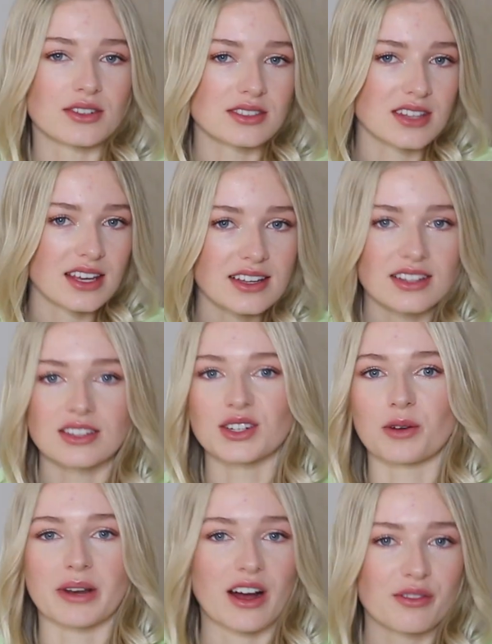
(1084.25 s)
Dolls Kill,
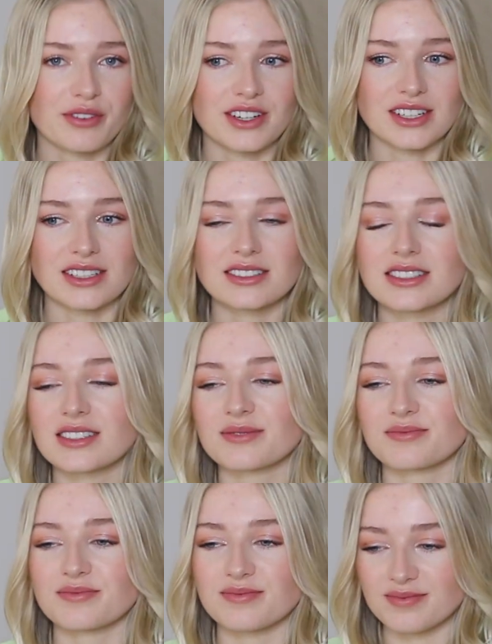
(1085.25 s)
Urban Outfitters.
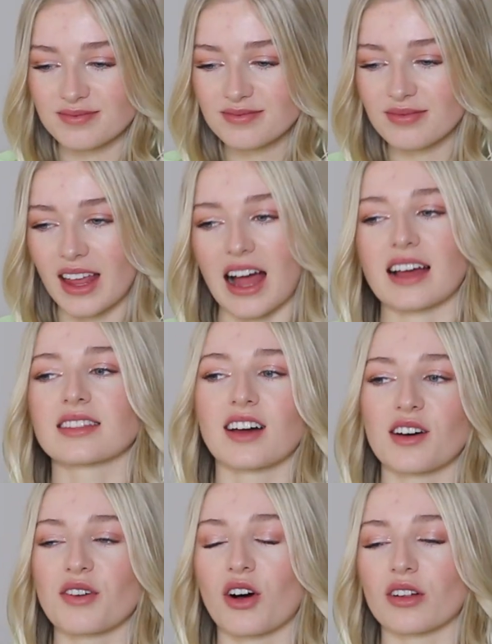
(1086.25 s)
I
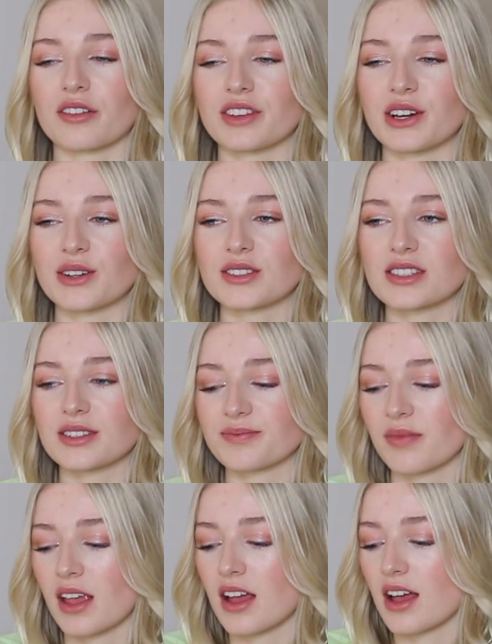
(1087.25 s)
love all of those.
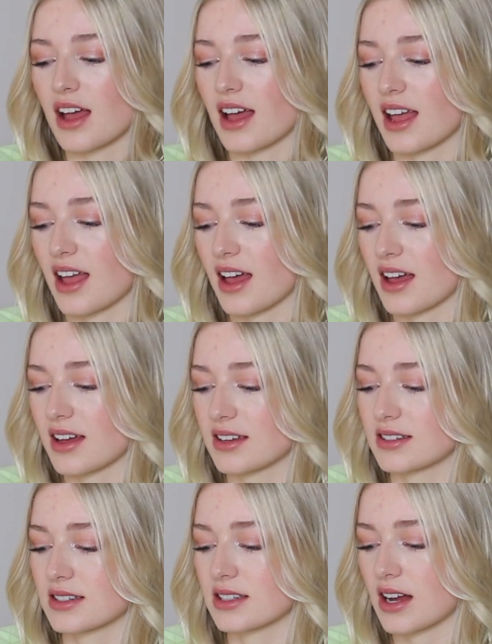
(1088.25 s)

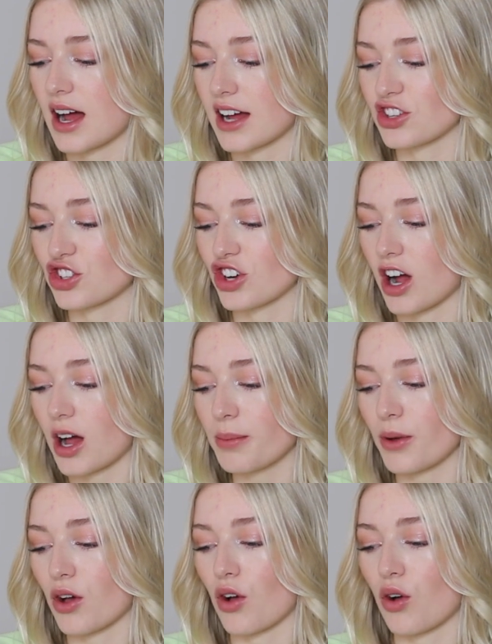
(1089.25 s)
And I
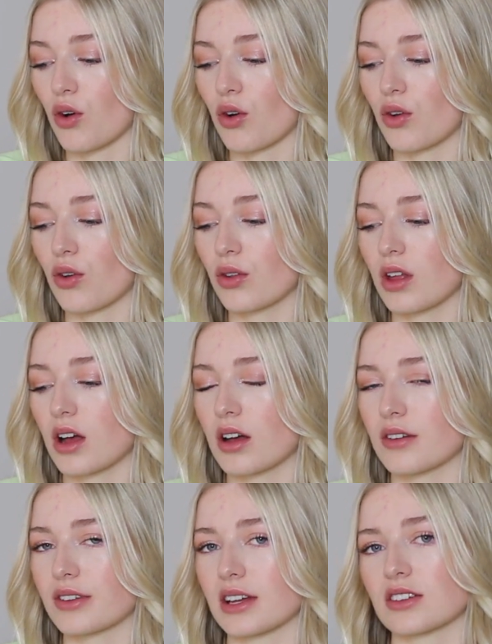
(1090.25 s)
shop all
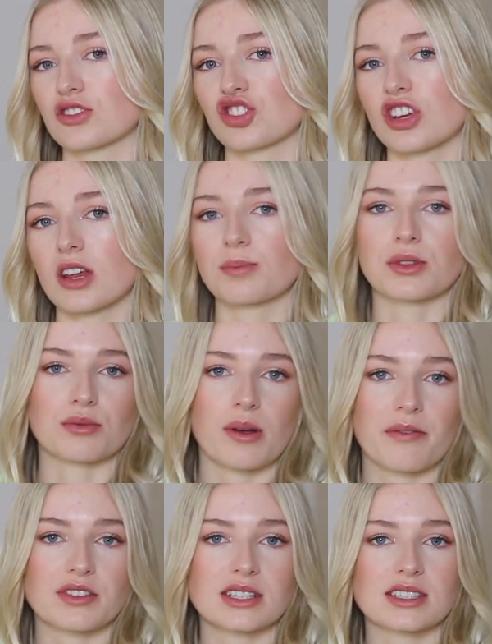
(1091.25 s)
of like cheap
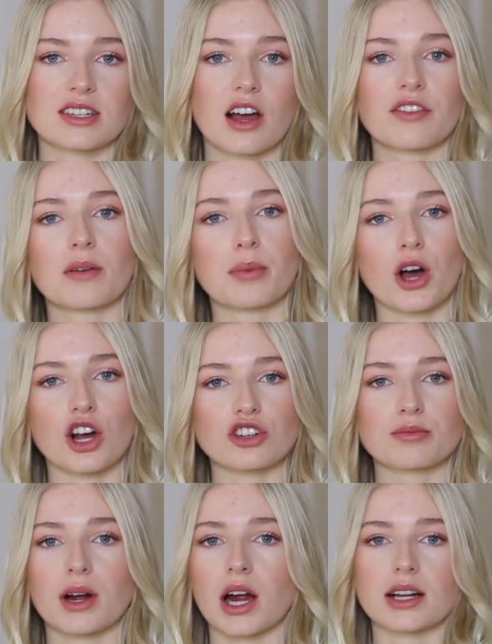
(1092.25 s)
thrifted stuff on
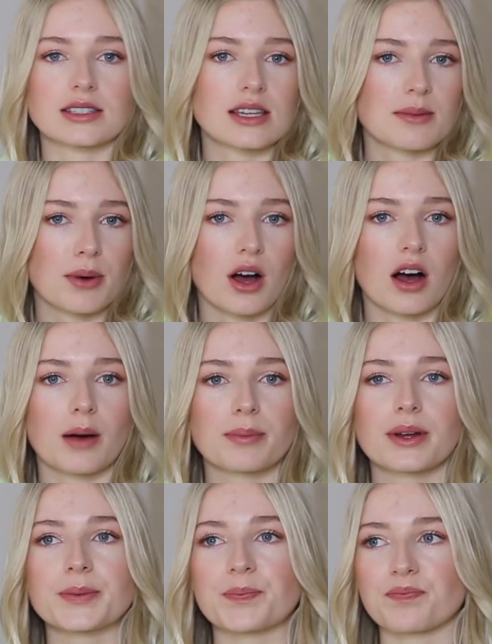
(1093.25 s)
Poshmark, Depop,